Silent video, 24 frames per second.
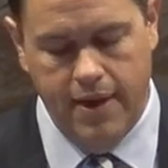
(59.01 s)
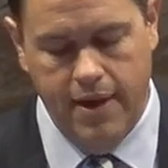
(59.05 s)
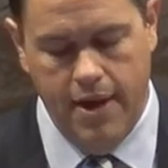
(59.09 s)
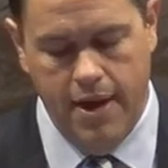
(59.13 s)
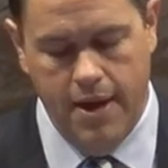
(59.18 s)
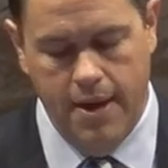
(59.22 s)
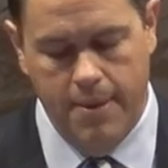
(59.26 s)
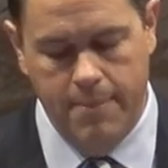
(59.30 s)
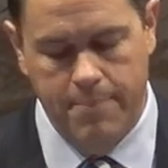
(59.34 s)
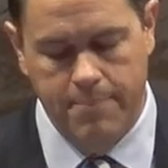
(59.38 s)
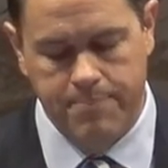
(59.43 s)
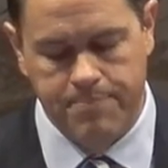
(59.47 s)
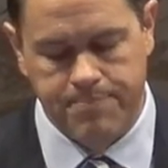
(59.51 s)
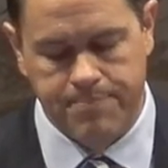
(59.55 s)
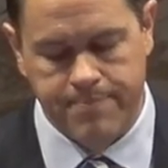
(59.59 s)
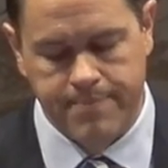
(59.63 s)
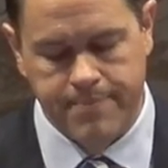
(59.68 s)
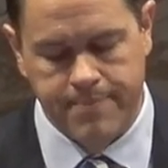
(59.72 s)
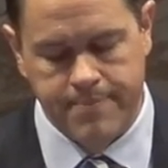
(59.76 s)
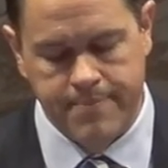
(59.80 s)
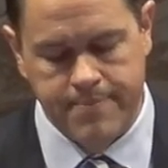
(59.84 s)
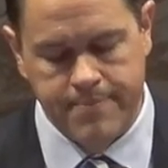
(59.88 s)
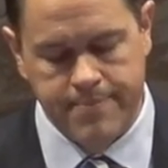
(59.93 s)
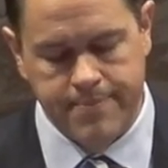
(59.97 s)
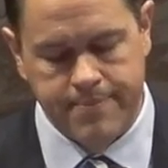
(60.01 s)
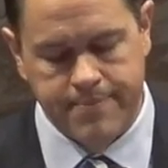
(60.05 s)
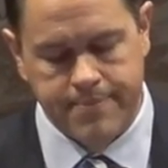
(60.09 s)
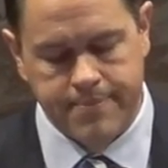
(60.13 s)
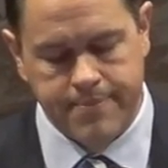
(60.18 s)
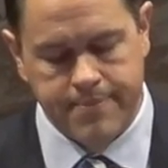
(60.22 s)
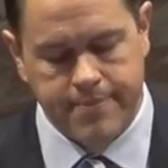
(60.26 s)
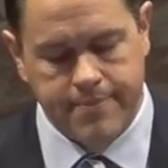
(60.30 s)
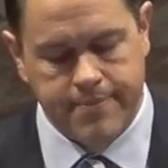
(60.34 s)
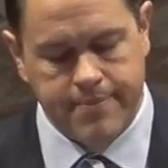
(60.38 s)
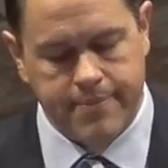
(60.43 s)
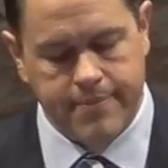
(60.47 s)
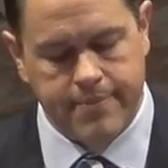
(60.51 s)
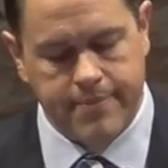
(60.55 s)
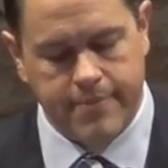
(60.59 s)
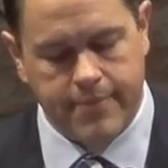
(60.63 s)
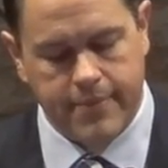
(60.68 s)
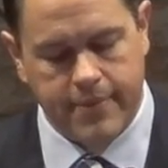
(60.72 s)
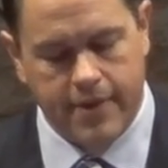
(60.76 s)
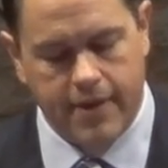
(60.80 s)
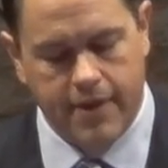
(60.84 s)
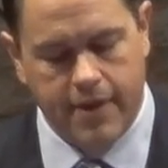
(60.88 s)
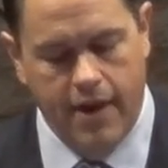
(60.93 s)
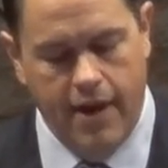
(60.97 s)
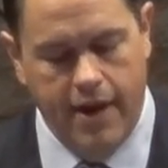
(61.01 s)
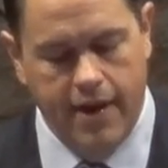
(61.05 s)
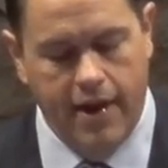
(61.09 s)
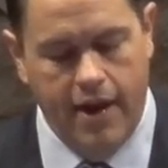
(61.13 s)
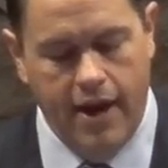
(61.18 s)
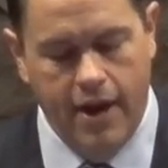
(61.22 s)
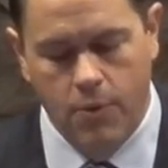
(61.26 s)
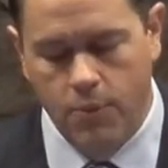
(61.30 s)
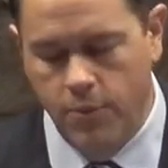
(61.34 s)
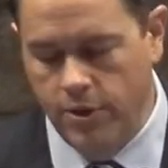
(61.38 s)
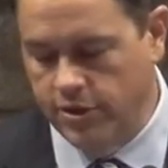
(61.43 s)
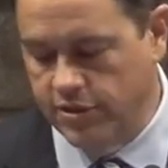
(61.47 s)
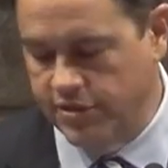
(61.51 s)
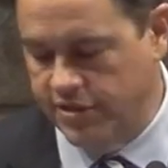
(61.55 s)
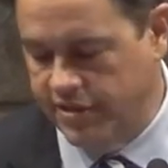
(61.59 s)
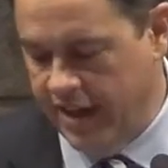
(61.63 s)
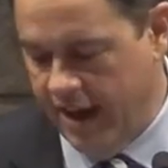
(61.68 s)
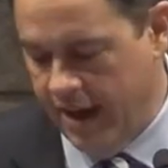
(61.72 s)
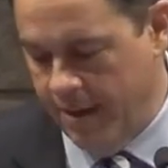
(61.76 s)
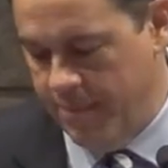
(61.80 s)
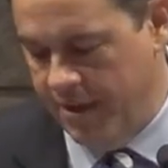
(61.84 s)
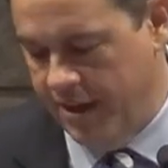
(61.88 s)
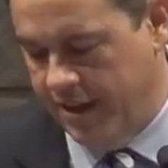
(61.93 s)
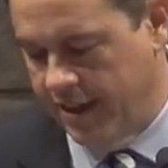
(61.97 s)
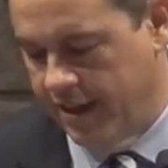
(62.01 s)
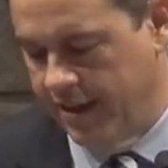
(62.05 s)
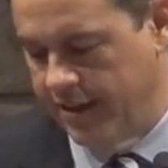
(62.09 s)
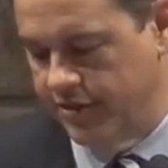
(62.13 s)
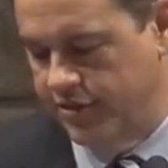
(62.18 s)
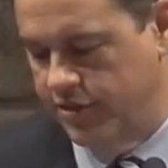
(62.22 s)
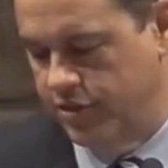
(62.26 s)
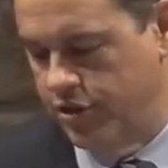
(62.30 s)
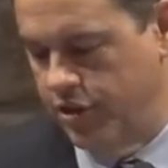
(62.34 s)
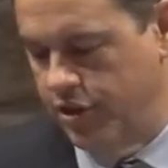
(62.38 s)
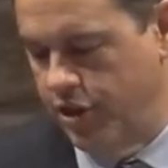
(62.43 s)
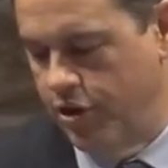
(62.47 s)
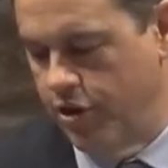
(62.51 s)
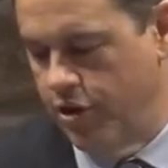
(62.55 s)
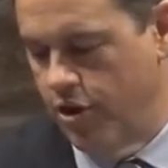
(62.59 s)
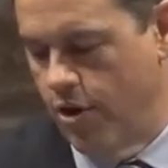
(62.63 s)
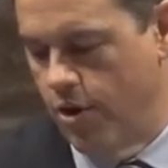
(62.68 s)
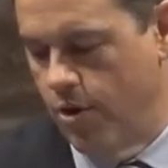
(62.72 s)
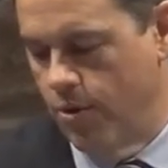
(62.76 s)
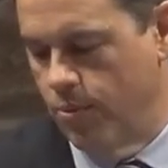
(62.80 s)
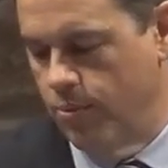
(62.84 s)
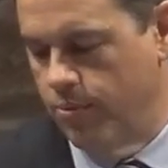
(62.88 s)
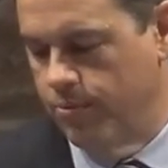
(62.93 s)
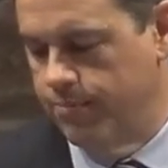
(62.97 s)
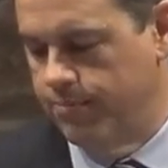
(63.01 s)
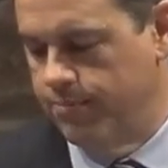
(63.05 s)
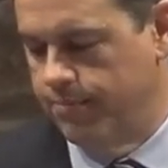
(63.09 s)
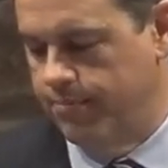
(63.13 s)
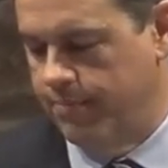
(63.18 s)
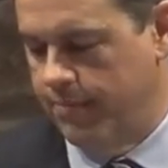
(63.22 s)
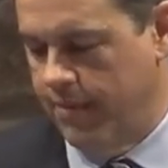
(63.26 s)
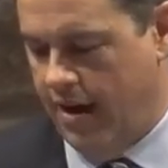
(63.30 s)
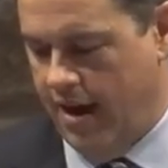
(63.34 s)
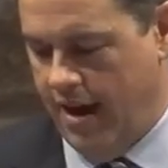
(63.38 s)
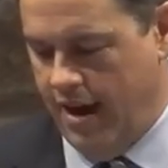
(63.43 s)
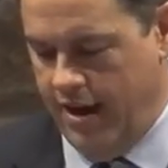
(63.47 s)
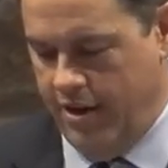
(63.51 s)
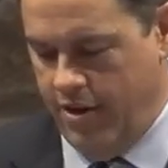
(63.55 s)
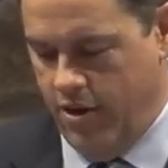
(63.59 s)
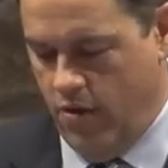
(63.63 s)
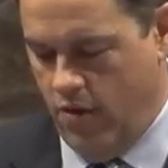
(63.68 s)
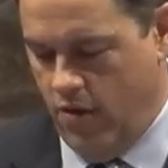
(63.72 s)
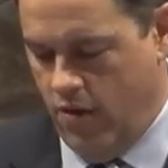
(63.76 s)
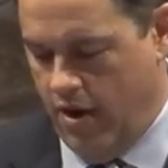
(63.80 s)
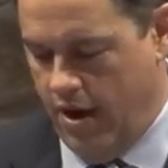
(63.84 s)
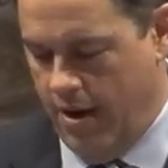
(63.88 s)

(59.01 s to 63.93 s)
Um, I, I will say, because, you know, I know